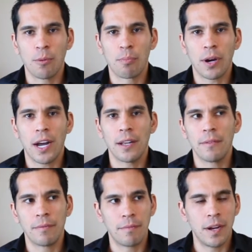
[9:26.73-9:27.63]

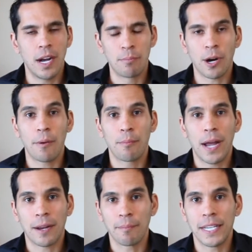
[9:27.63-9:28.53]
brought
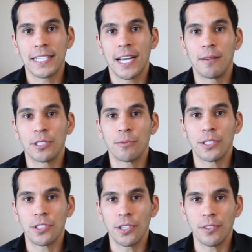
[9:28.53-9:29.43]
back many times in
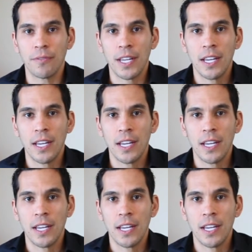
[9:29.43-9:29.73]
return.